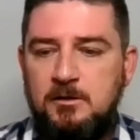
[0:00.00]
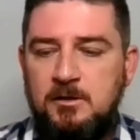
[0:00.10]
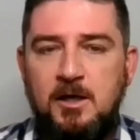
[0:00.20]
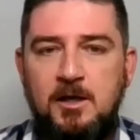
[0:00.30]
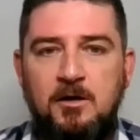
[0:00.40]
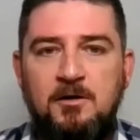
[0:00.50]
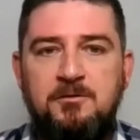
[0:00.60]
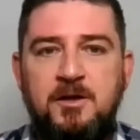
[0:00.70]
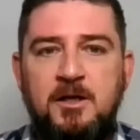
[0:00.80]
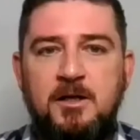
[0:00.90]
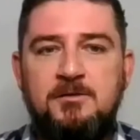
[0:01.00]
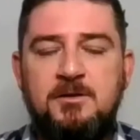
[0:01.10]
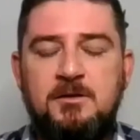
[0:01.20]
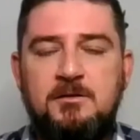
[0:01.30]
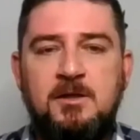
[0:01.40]
can offer. And I
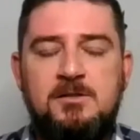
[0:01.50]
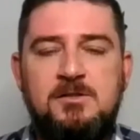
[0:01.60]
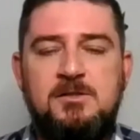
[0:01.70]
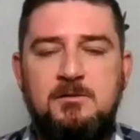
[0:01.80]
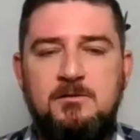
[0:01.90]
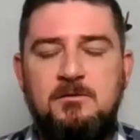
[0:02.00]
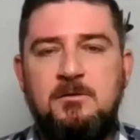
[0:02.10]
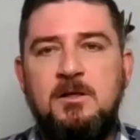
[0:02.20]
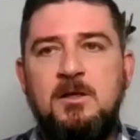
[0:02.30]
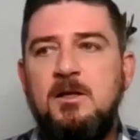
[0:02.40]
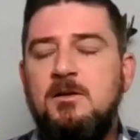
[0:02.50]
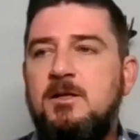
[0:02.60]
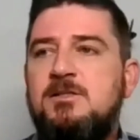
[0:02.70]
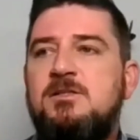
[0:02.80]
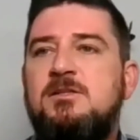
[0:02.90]
think that's
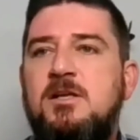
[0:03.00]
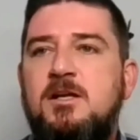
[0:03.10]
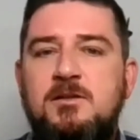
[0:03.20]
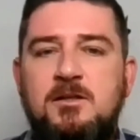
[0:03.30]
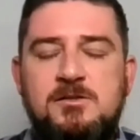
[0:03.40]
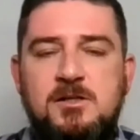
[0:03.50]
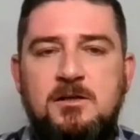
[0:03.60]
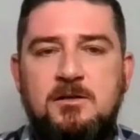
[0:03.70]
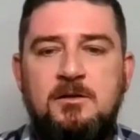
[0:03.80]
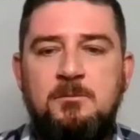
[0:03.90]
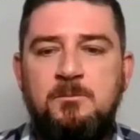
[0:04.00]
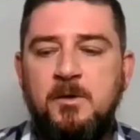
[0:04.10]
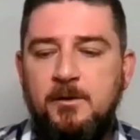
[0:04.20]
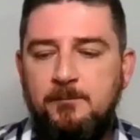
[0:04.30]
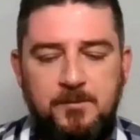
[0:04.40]
the sad thing, is that
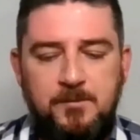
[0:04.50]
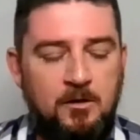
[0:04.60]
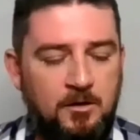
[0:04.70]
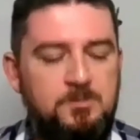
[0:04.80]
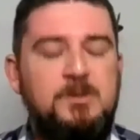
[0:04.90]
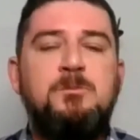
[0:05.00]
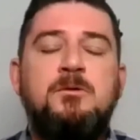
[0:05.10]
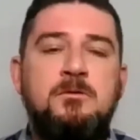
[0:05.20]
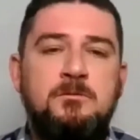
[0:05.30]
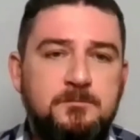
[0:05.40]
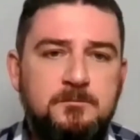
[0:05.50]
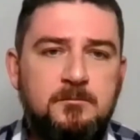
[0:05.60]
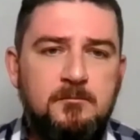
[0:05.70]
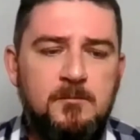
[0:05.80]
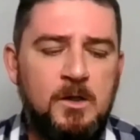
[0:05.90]
a lot of people,
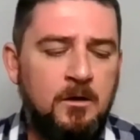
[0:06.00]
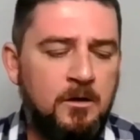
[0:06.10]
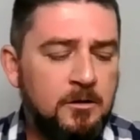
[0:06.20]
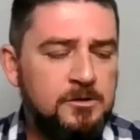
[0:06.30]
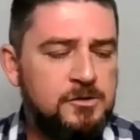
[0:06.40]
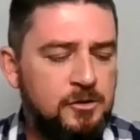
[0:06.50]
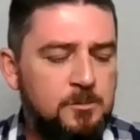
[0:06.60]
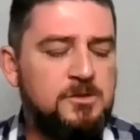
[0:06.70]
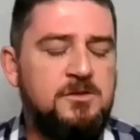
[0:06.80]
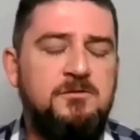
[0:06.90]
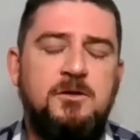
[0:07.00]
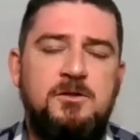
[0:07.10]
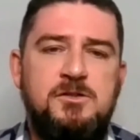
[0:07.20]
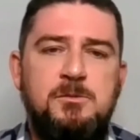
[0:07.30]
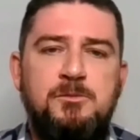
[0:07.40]
a lot of consumers have got
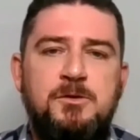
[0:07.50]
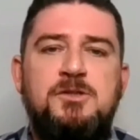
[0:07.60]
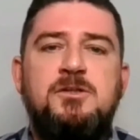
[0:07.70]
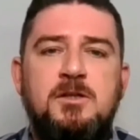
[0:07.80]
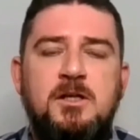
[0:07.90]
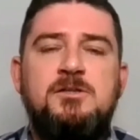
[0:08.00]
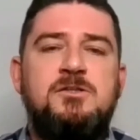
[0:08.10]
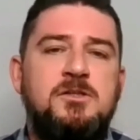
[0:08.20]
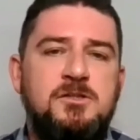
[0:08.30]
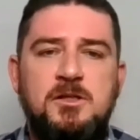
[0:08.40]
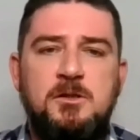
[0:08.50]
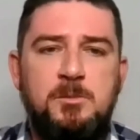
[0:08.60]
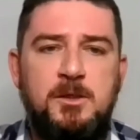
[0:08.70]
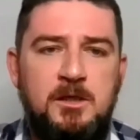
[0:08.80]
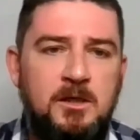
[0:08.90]
this impression that it's just going to
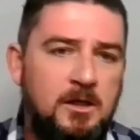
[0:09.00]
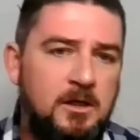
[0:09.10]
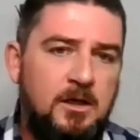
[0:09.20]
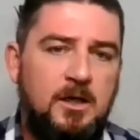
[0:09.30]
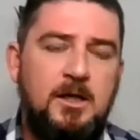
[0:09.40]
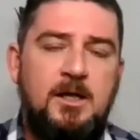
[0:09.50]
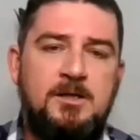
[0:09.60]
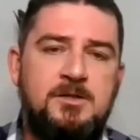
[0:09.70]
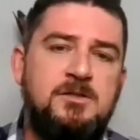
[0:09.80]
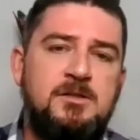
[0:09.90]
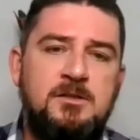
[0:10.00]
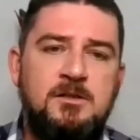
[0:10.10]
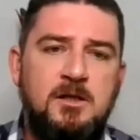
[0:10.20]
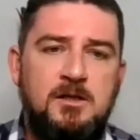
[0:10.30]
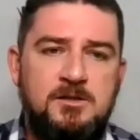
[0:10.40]
be high acid,
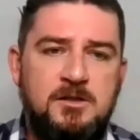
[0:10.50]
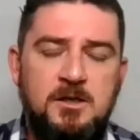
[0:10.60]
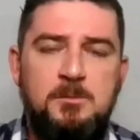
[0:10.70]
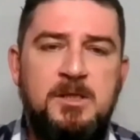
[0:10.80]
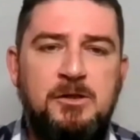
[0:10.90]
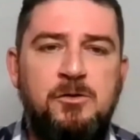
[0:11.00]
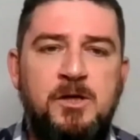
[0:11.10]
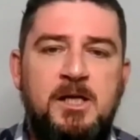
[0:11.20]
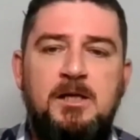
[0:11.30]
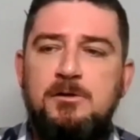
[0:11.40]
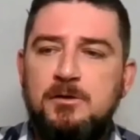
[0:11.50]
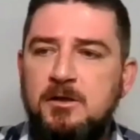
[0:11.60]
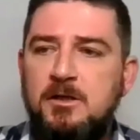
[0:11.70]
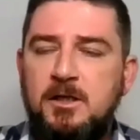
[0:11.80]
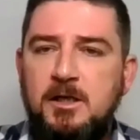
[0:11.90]
it's going to be green, you're
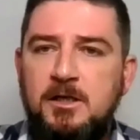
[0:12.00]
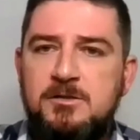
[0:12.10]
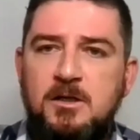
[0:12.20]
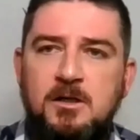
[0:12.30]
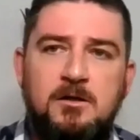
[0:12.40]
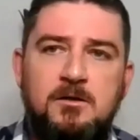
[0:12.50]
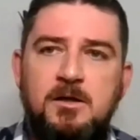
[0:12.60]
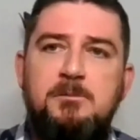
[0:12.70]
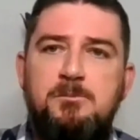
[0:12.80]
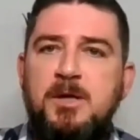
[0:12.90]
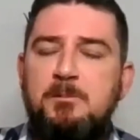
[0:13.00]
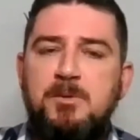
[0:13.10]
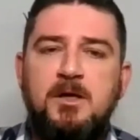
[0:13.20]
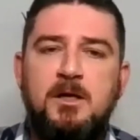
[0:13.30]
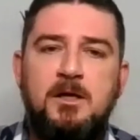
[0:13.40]
going to get green
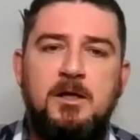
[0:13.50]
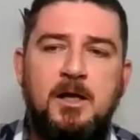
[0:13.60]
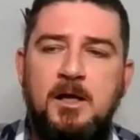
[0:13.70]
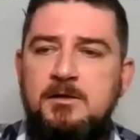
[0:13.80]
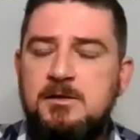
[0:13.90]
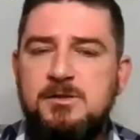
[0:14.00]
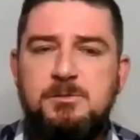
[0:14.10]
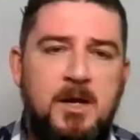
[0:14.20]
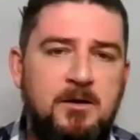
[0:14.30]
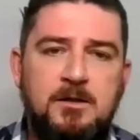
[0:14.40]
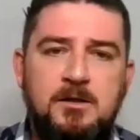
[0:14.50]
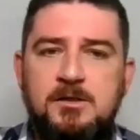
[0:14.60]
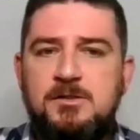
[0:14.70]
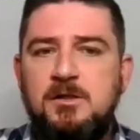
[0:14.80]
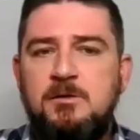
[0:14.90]
pepper and
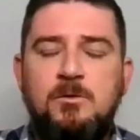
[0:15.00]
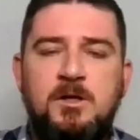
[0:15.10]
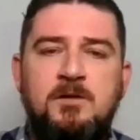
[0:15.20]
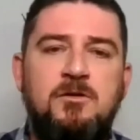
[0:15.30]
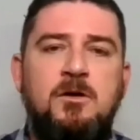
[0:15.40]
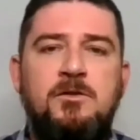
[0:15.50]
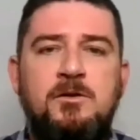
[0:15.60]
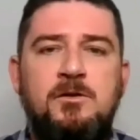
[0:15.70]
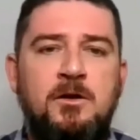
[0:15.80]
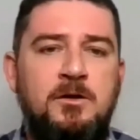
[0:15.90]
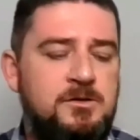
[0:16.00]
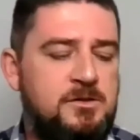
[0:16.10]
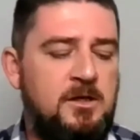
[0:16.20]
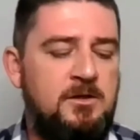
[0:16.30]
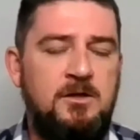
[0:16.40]
asparagus and whatever on the nose.
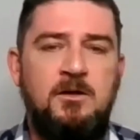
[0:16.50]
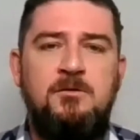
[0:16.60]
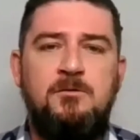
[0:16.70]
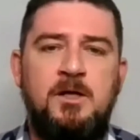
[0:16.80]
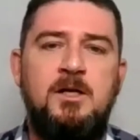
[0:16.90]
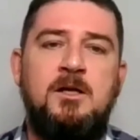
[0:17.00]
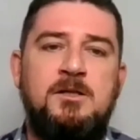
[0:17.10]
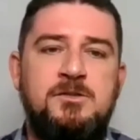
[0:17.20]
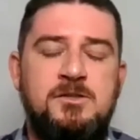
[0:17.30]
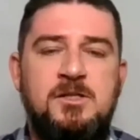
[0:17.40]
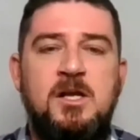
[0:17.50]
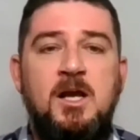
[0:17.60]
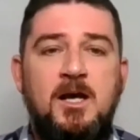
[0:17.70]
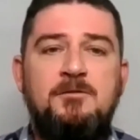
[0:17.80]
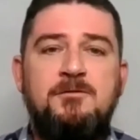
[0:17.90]
And they don't realize just
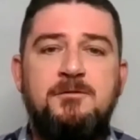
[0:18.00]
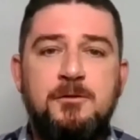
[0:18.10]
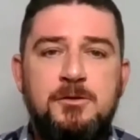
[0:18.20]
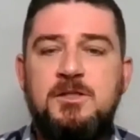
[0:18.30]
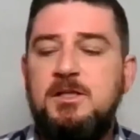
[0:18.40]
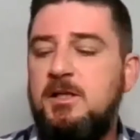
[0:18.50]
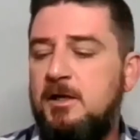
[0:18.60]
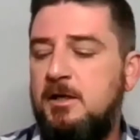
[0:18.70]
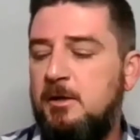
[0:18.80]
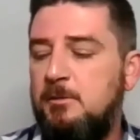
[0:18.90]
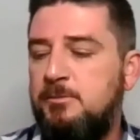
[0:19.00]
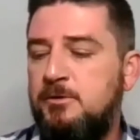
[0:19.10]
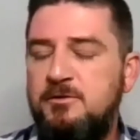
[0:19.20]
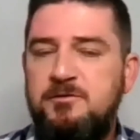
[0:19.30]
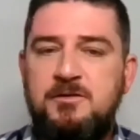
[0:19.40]
how fruity and how
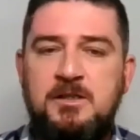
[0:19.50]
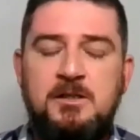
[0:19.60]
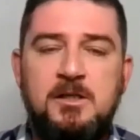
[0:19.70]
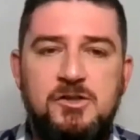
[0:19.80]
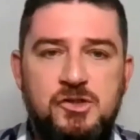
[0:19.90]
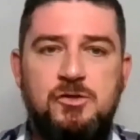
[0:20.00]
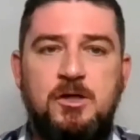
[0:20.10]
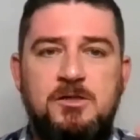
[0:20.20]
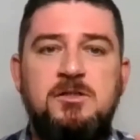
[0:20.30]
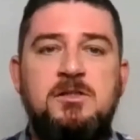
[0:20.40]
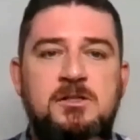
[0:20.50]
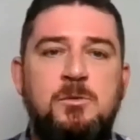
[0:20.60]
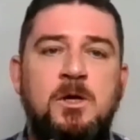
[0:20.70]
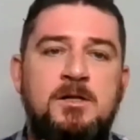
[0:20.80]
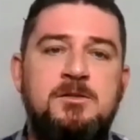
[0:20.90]
beautifully structured these
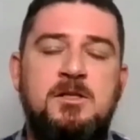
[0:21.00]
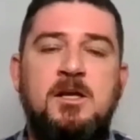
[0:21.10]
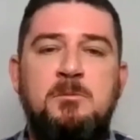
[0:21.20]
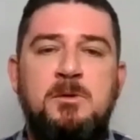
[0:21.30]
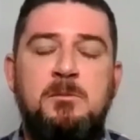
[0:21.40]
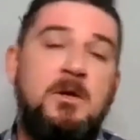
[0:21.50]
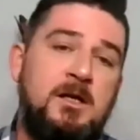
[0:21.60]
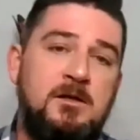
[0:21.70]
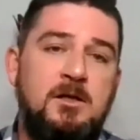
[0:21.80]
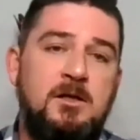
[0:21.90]
wines can be made. Yeah.